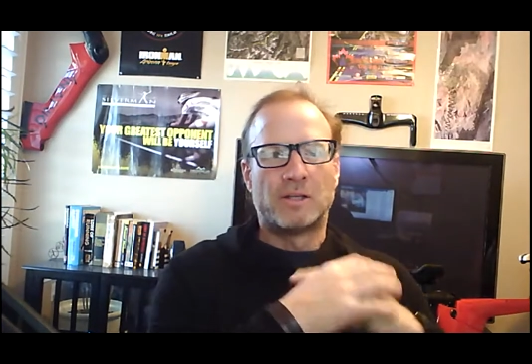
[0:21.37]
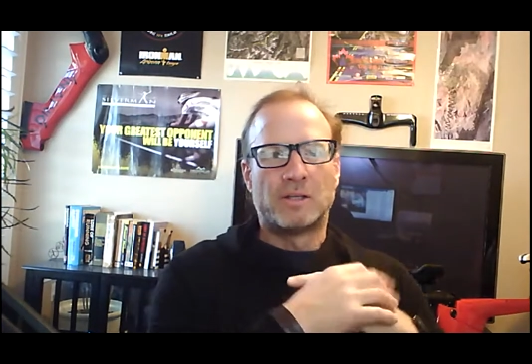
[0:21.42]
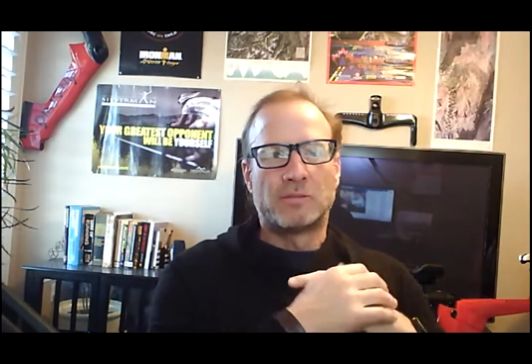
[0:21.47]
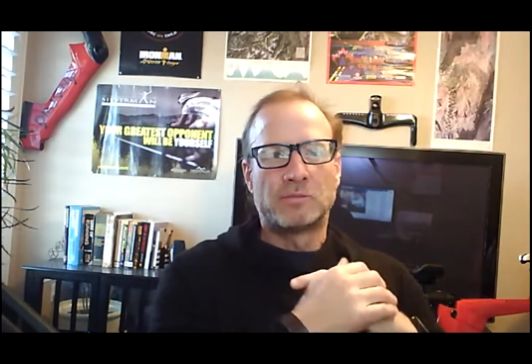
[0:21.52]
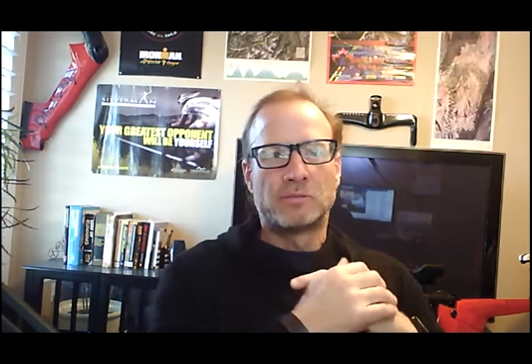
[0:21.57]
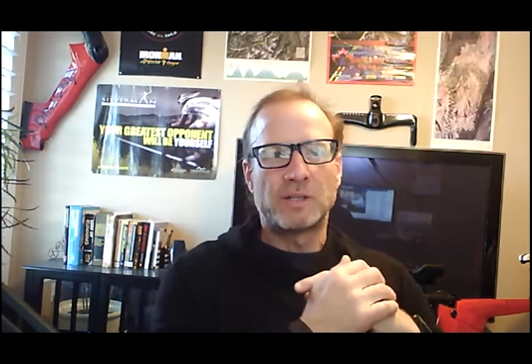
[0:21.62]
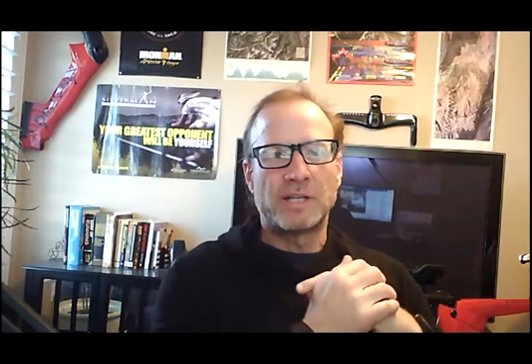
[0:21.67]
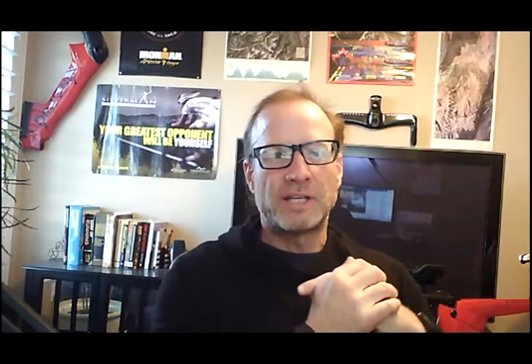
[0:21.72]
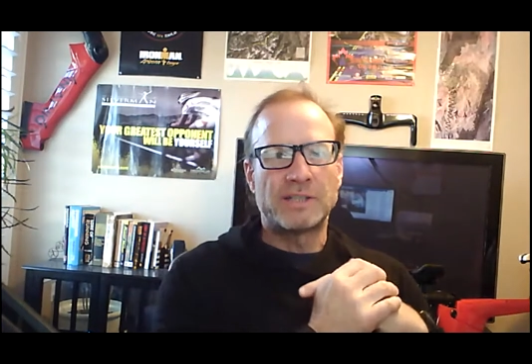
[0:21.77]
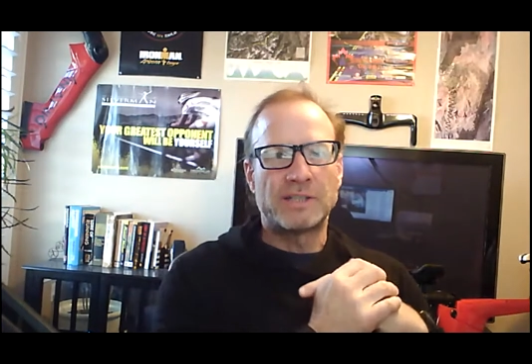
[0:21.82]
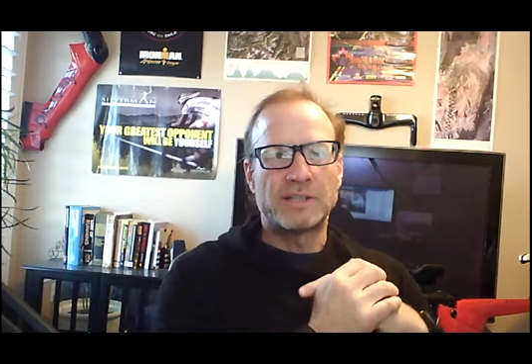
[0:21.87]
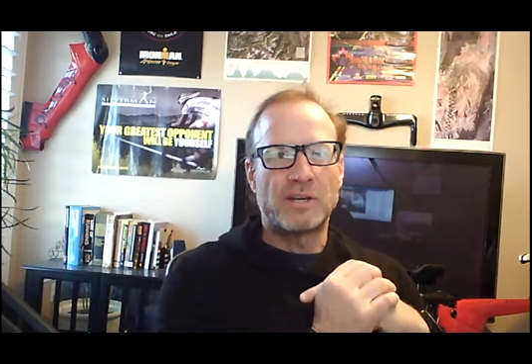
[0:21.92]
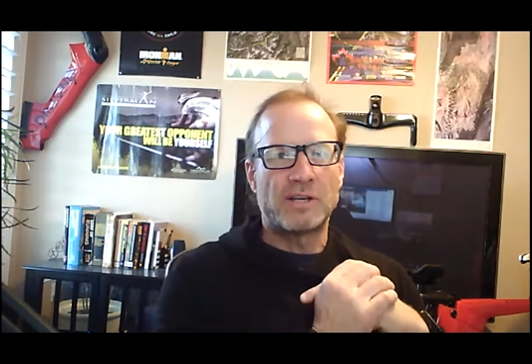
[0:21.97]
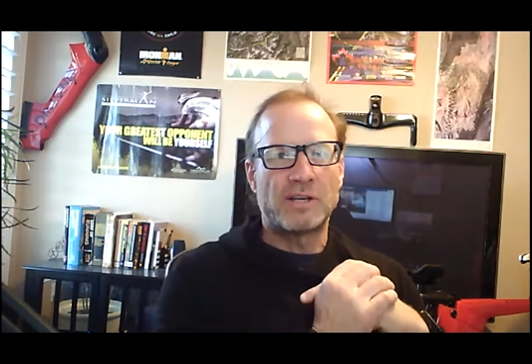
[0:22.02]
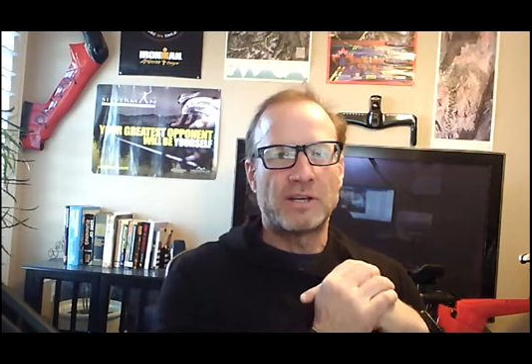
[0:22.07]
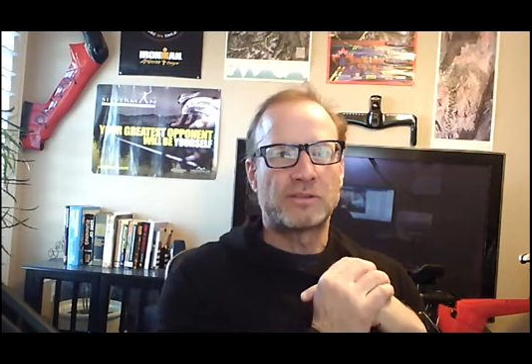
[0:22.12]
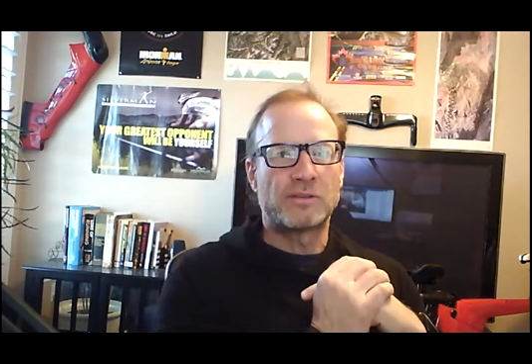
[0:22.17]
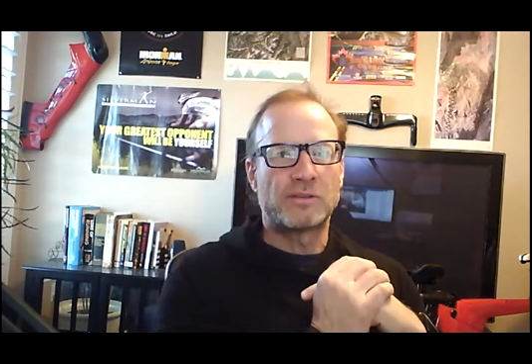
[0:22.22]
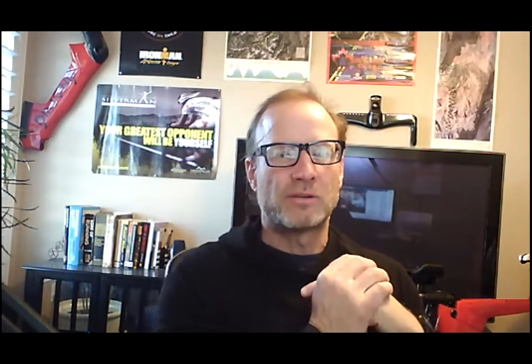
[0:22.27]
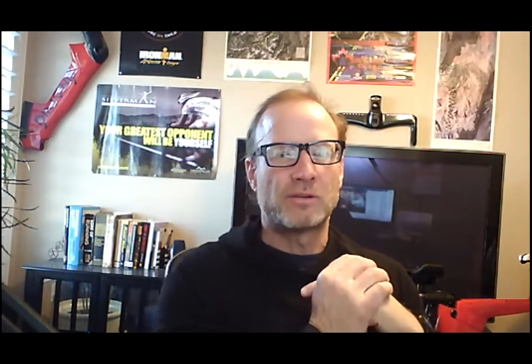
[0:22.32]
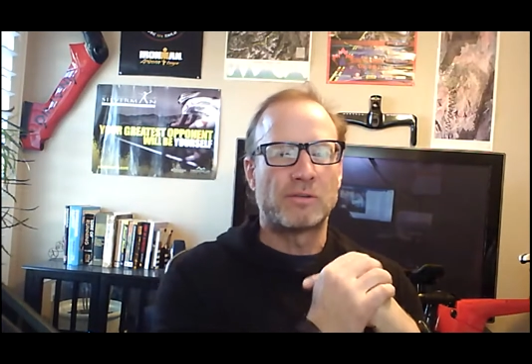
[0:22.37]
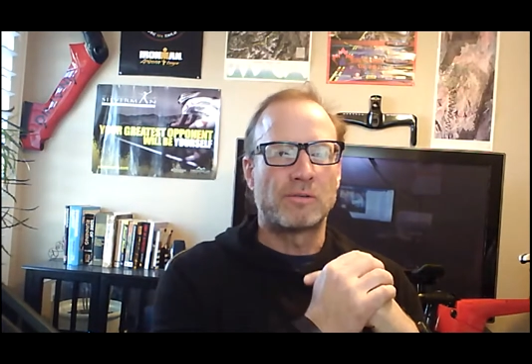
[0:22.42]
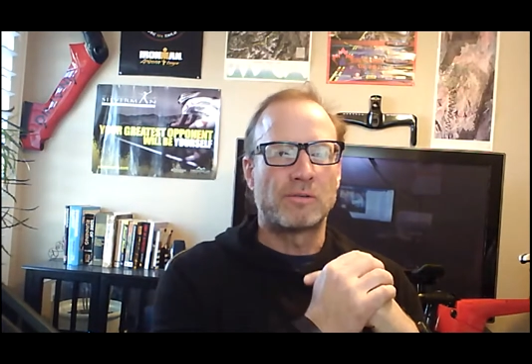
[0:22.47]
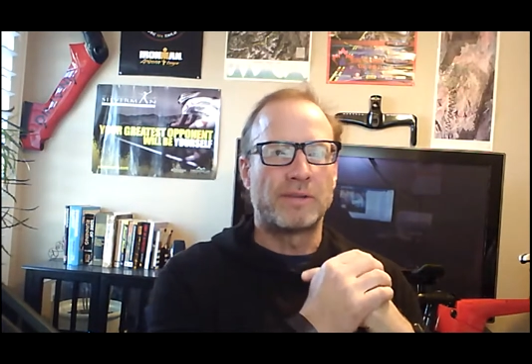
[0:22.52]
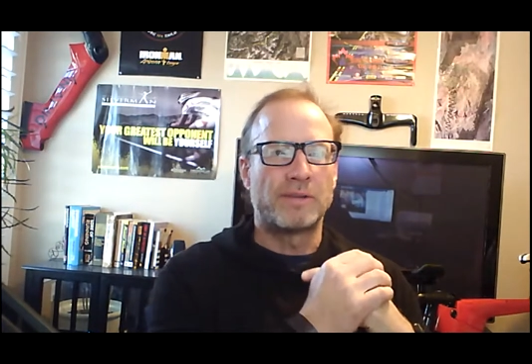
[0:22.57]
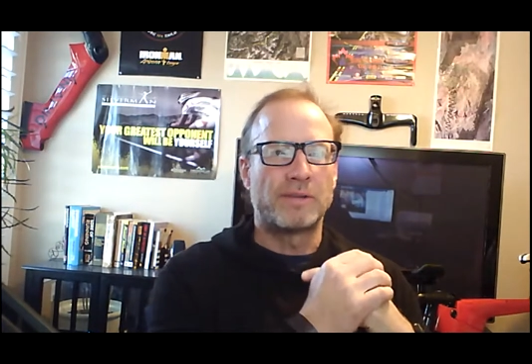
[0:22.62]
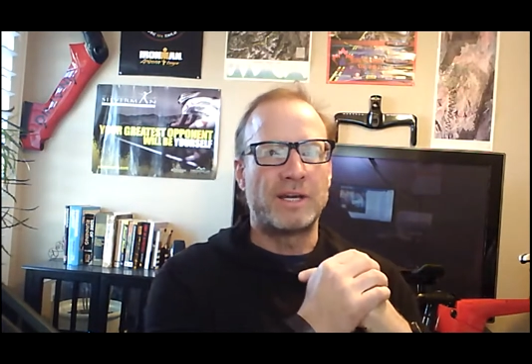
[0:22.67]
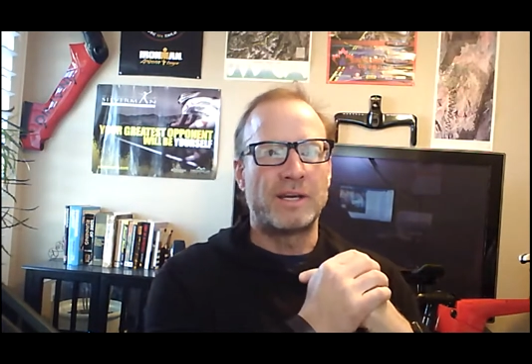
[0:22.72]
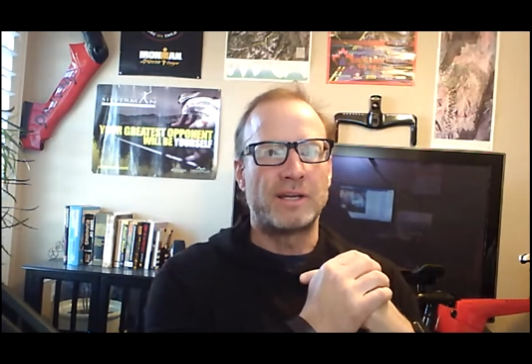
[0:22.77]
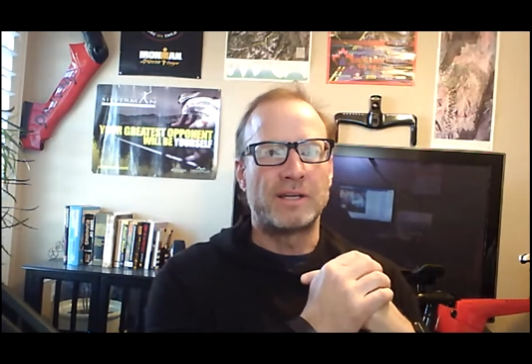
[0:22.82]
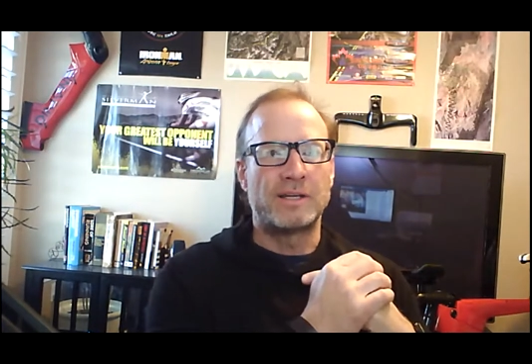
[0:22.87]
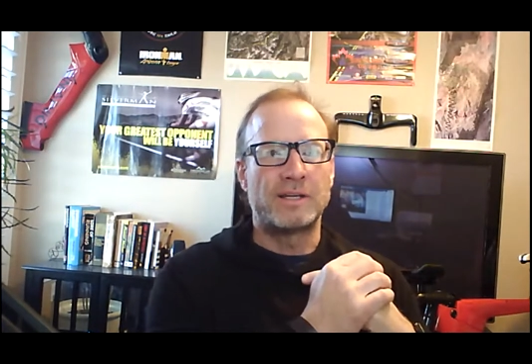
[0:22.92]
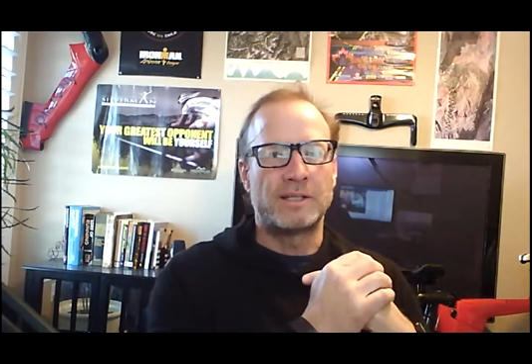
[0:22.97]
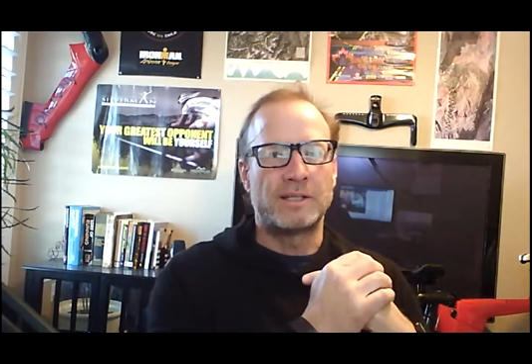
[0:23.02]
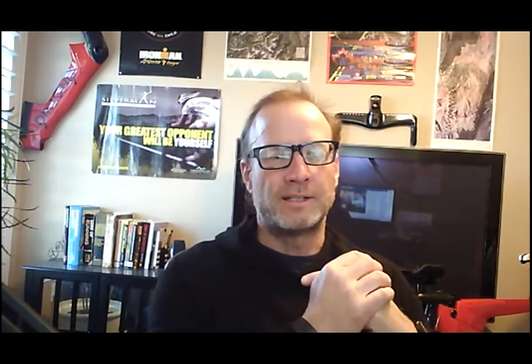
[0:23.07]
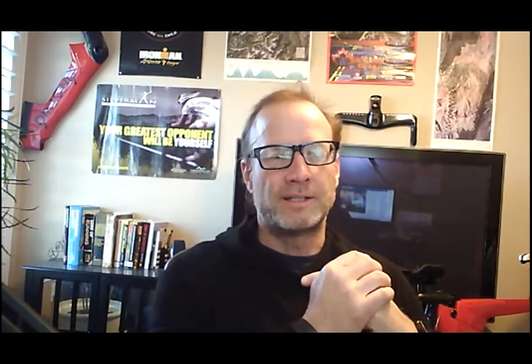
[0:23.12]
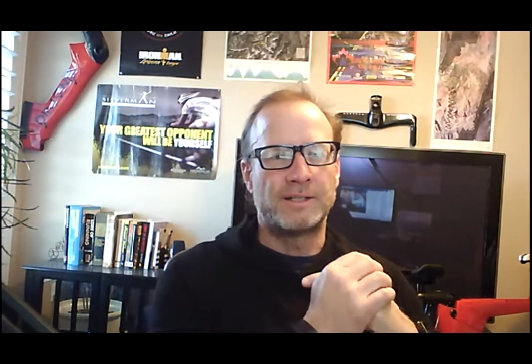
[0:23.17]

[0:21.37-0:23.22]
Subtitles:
Realize also that